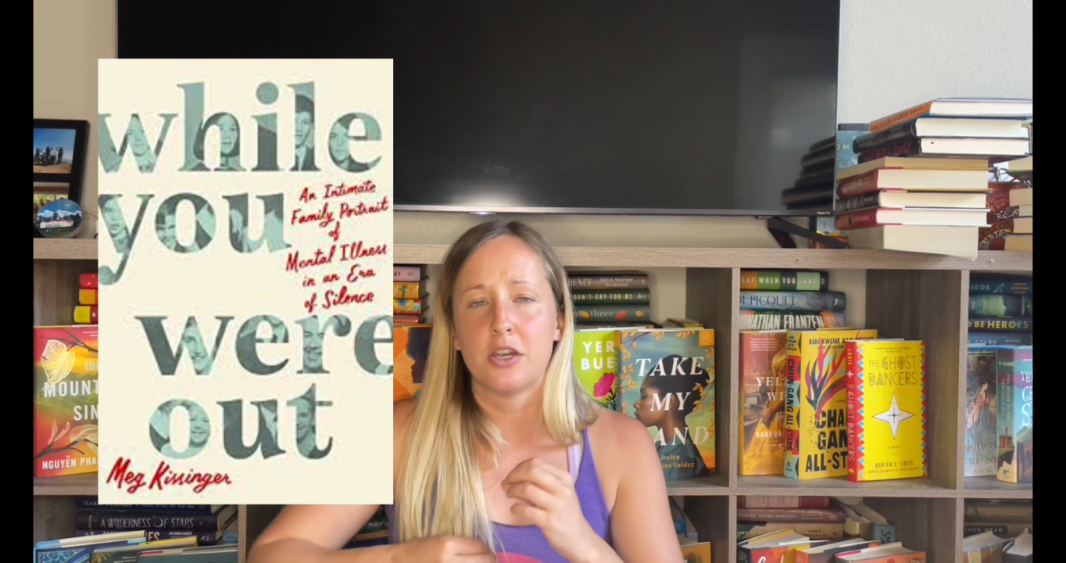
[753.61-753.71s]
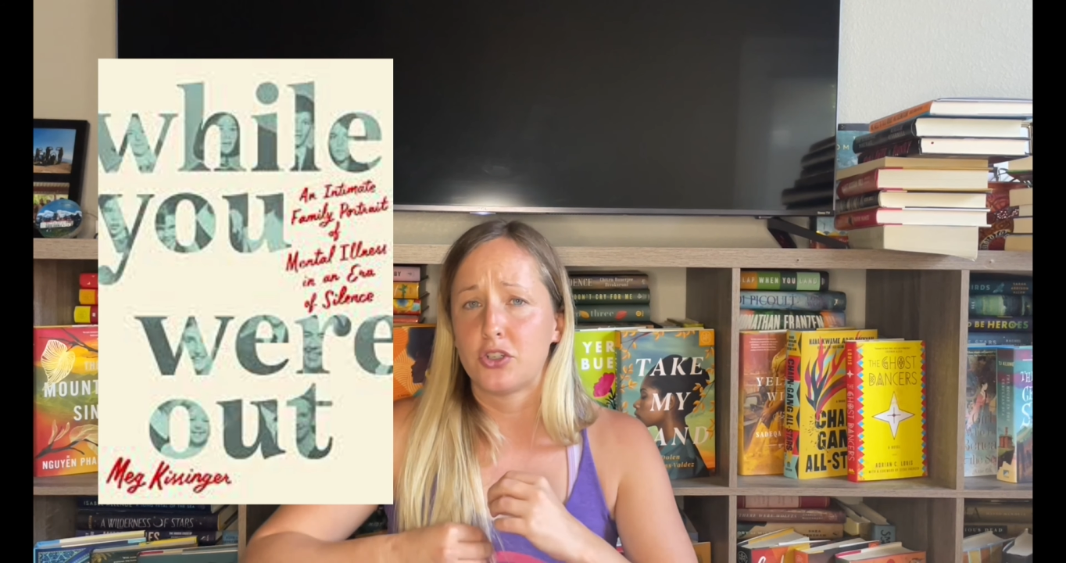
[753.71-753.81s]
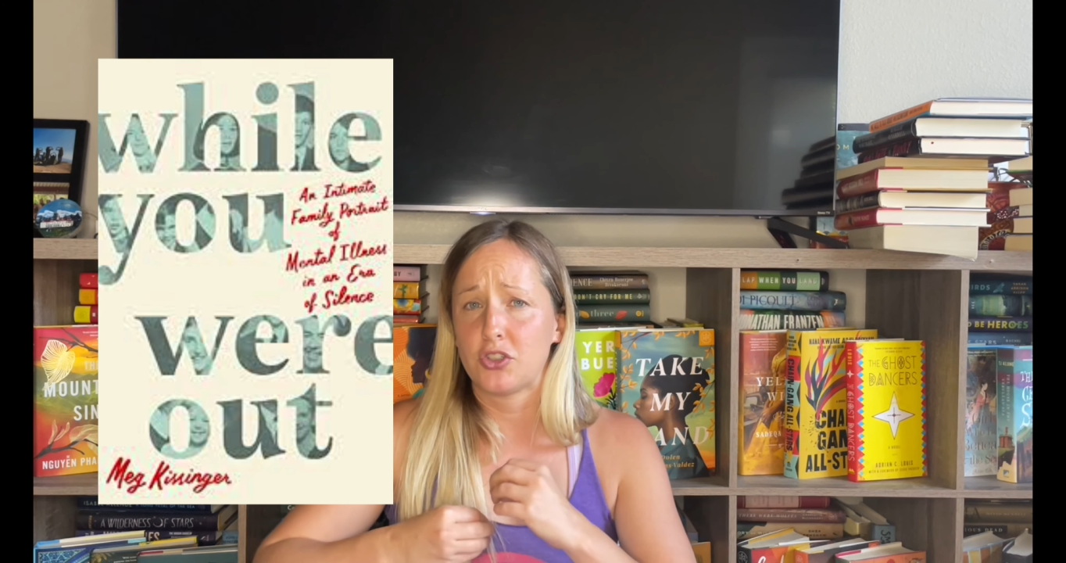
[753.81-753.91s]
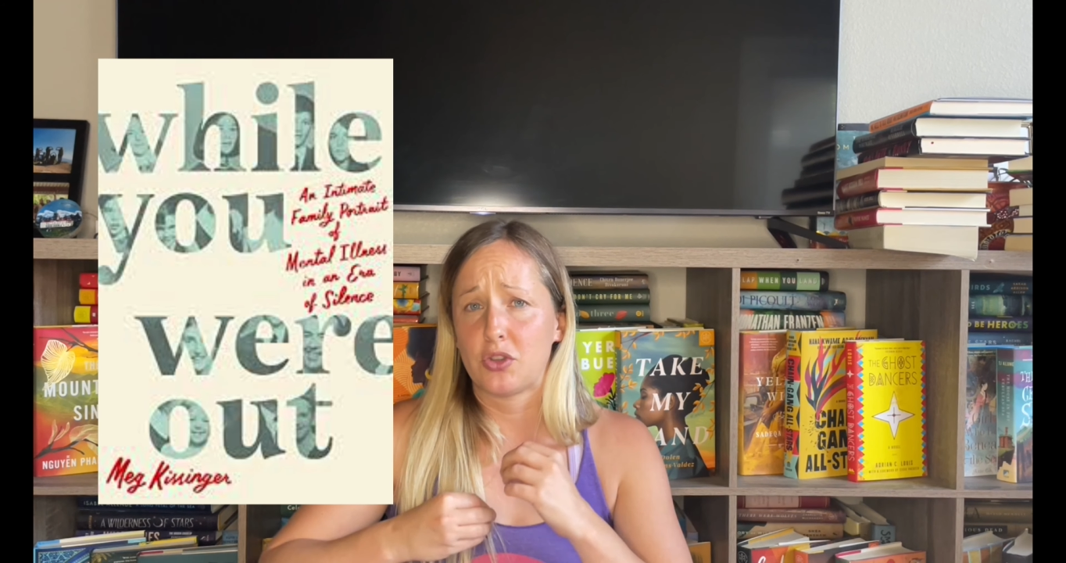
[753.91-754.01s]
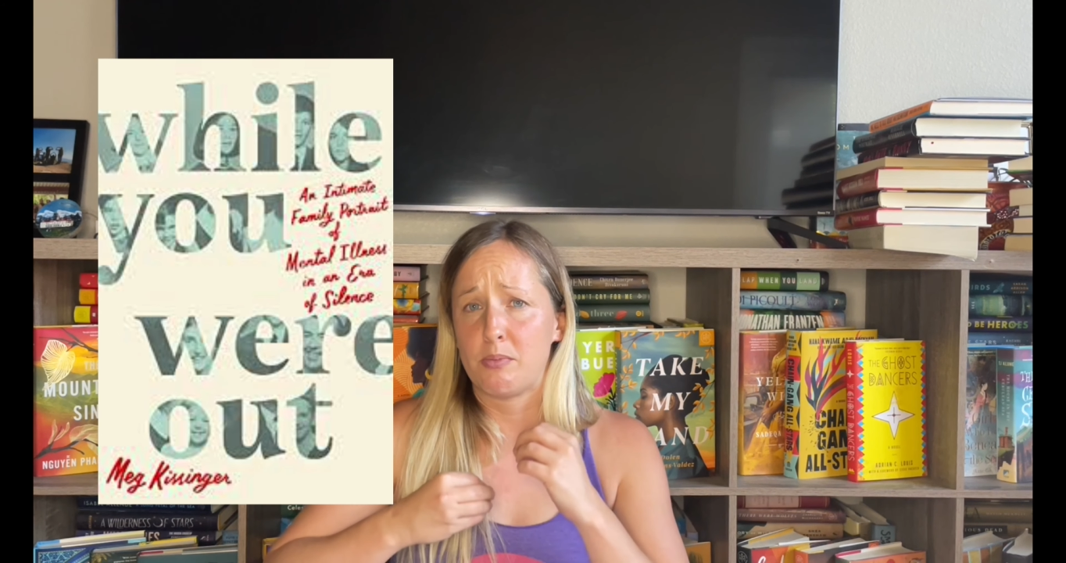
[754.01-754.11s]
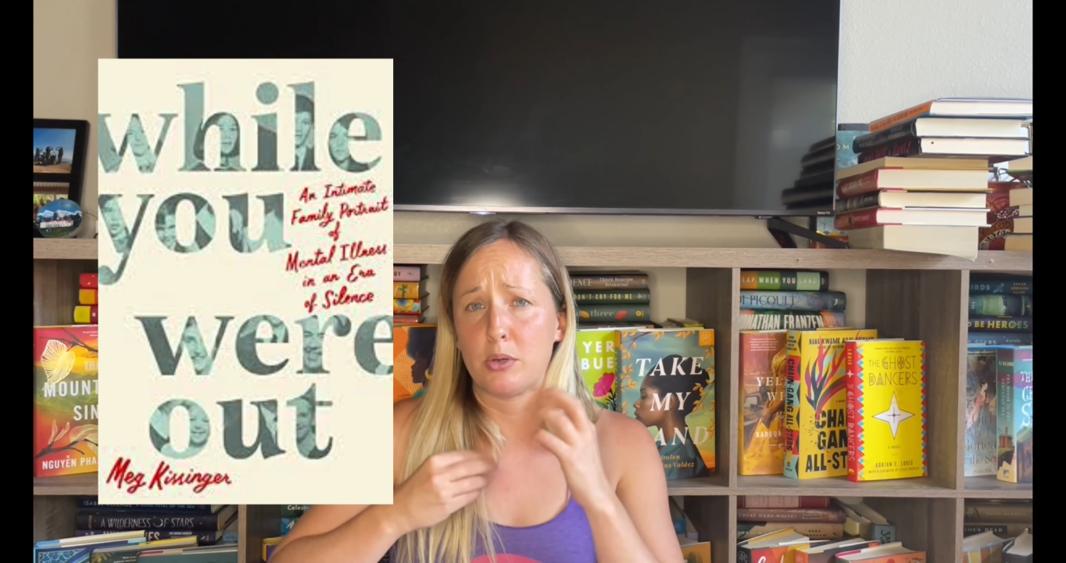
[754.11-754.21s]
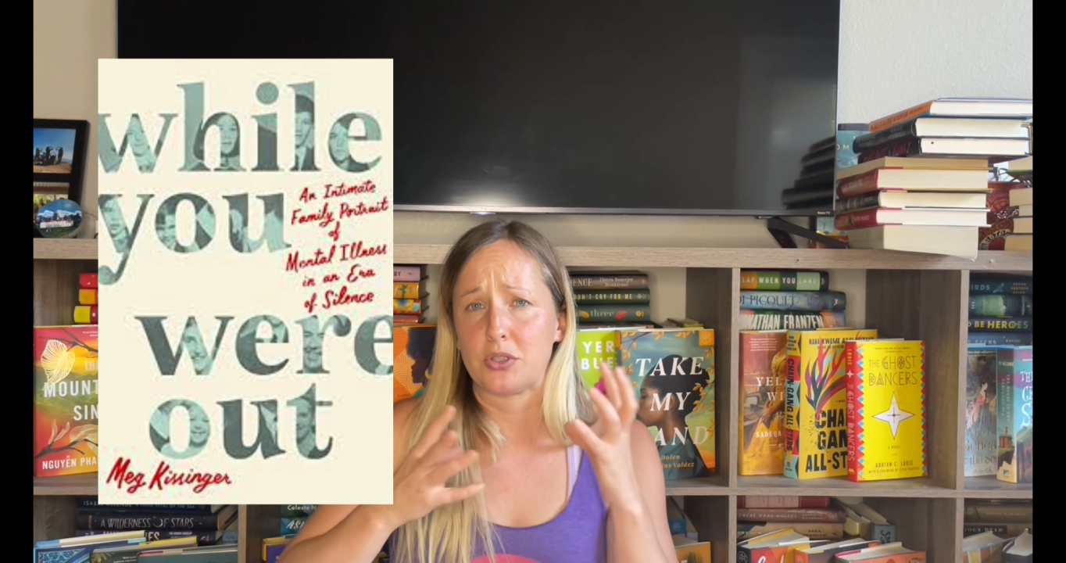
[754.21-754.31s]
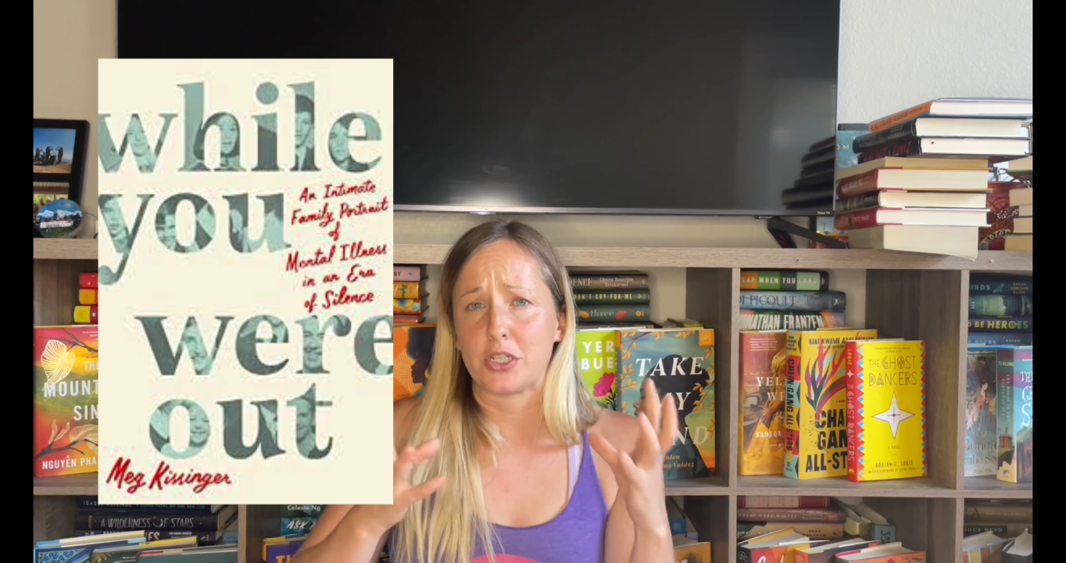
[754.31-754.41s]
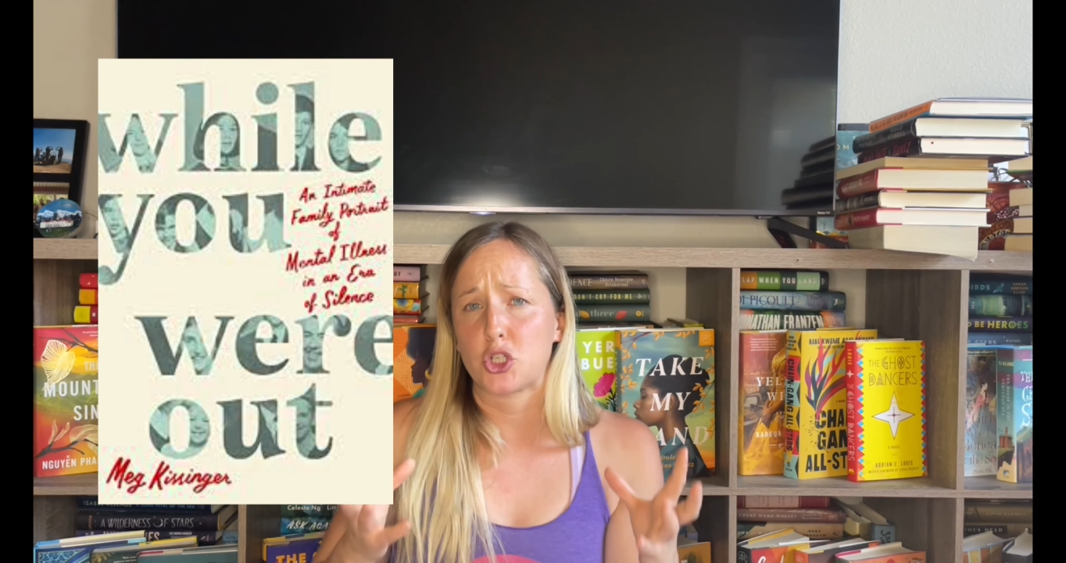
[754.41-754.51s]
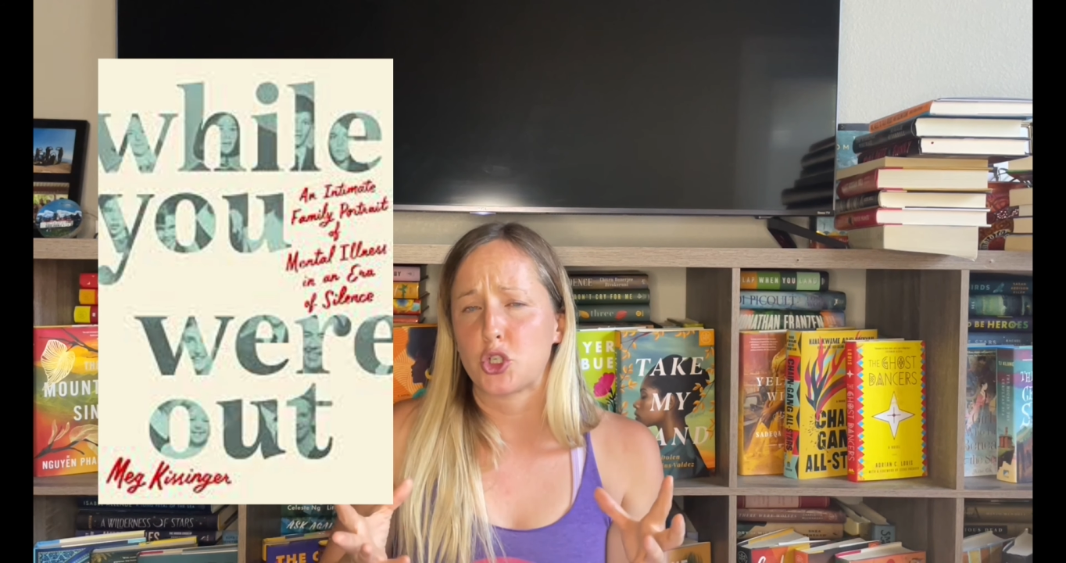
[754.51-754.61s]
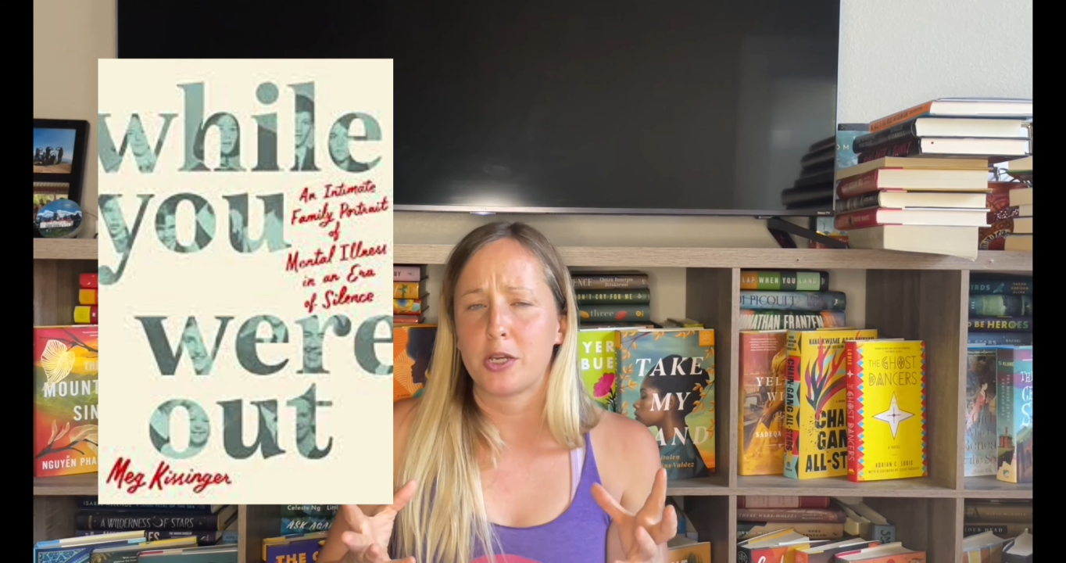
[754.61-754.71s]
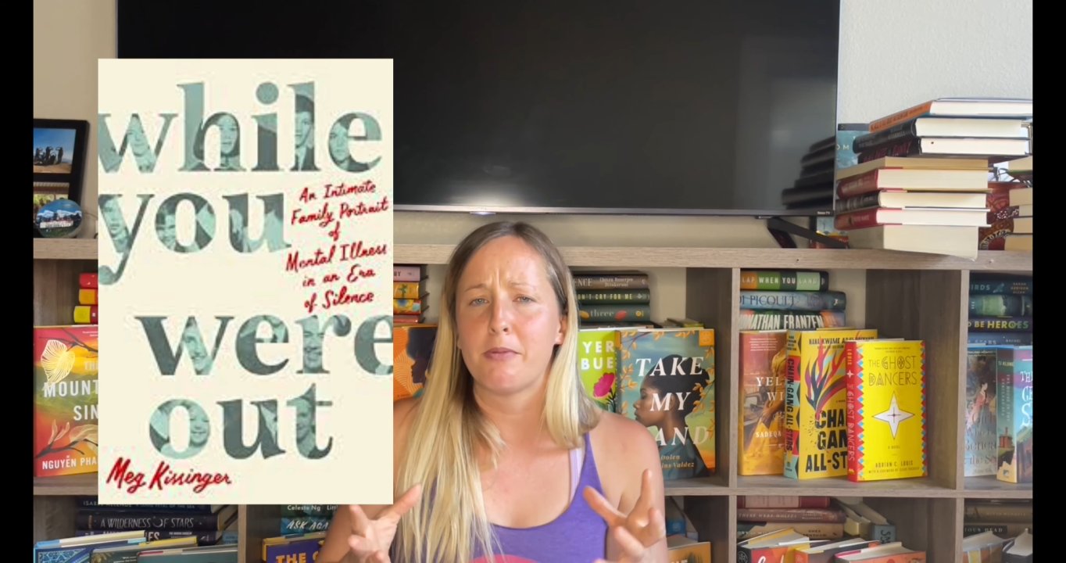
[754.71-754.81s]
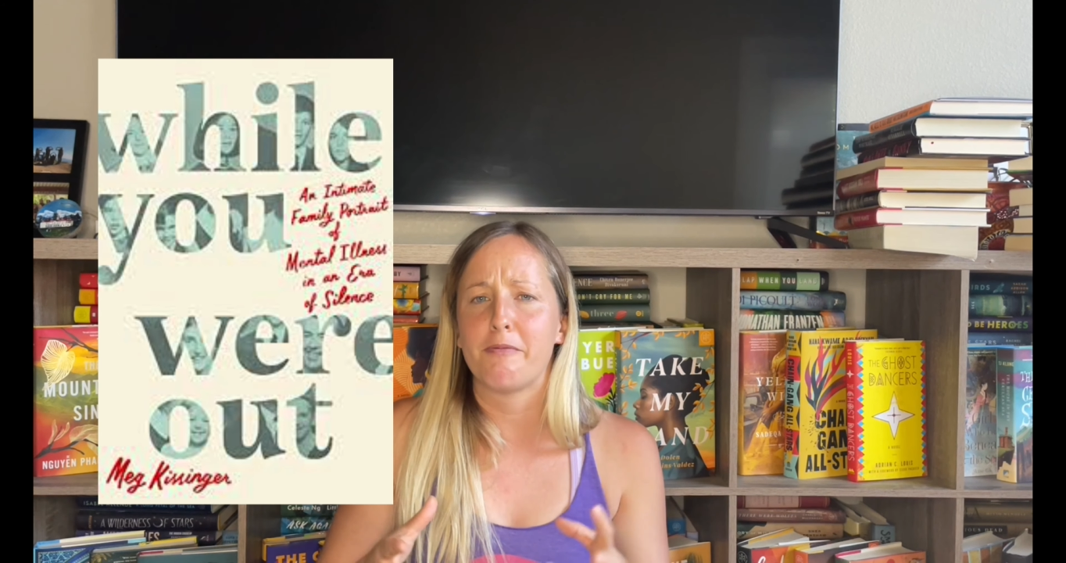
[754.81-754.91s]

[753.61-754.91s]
just the most extreme